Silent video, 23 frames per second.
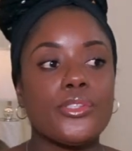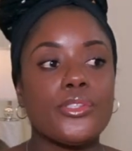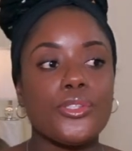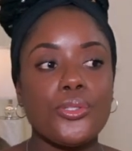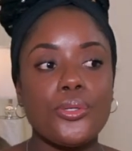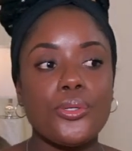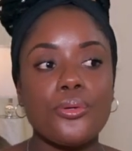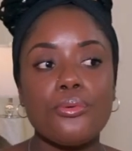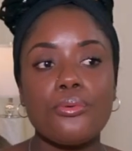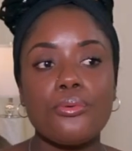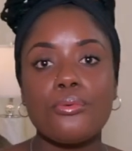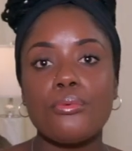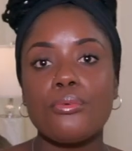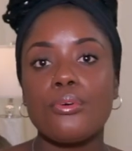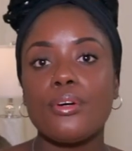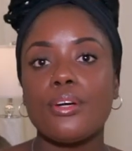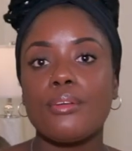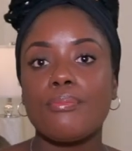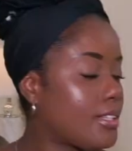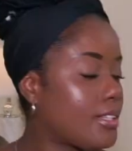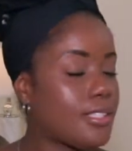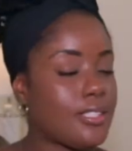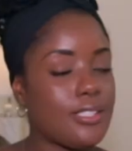do
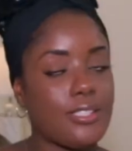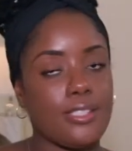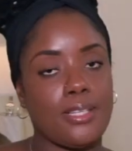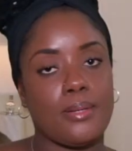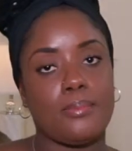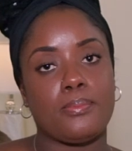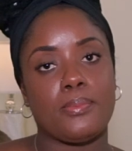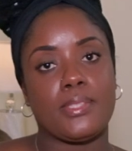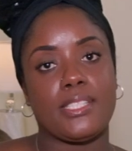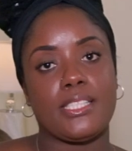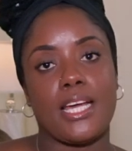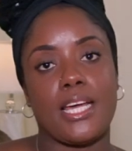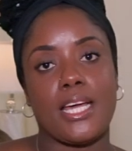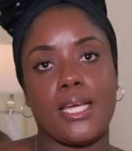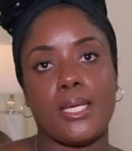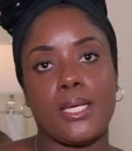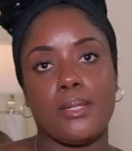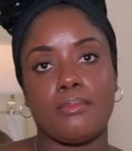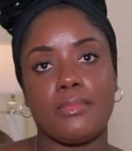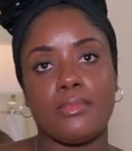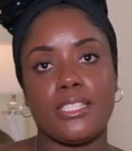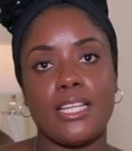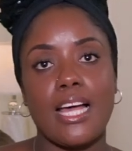
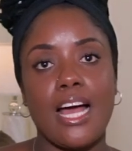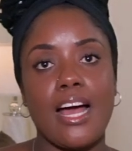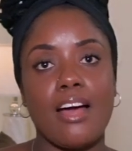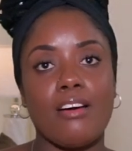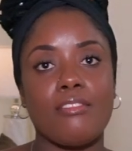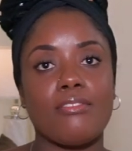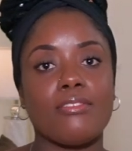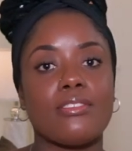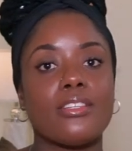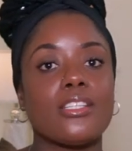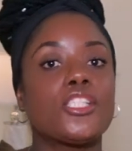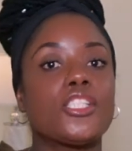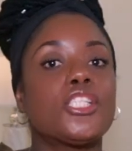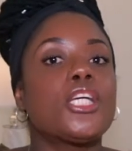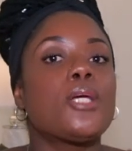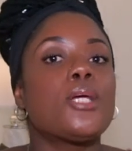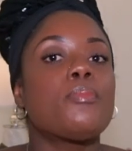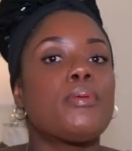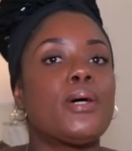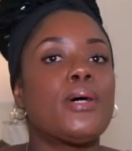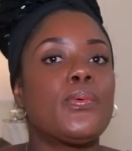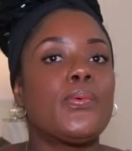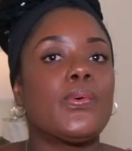sometimes have the
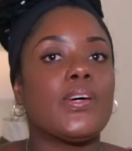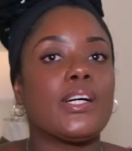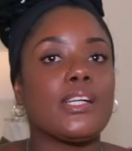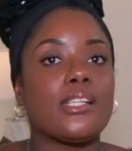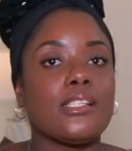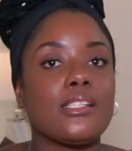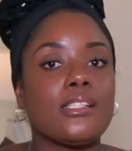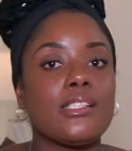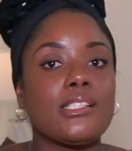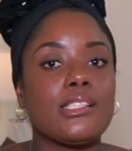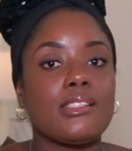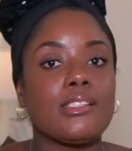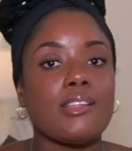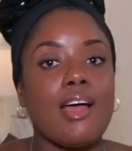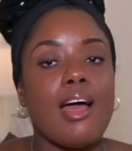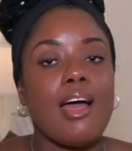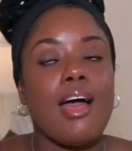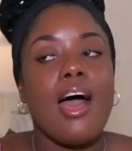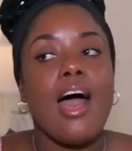cheaper ones